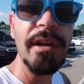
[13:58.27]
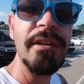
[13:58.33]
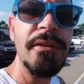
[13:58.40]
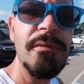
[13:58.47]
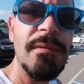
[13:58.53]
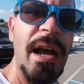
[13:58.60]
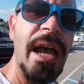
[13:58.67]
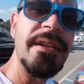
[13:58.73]
gonna
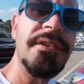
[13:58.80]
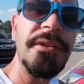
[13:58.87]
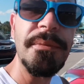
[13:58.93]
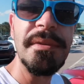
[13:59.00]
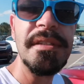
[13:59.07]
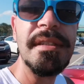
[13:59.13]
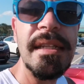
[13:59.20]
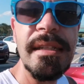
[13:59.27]
do Rise of the
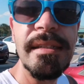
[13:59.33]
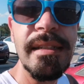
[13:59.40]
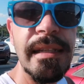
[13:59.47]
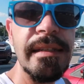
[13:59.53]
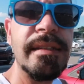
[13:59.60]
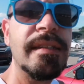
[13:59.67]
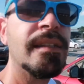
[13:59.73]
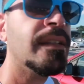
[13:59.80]

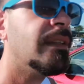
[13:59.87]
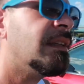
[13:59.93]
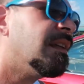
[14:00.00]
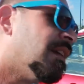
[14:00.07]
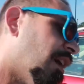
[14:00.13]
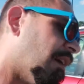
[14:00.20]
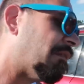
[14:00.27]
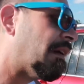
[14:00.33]
Resistance.
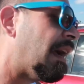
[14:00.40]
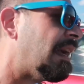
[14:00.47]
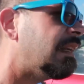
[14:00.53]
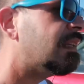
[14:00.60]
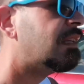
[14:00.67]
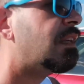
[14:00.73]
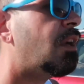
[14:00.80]
All right?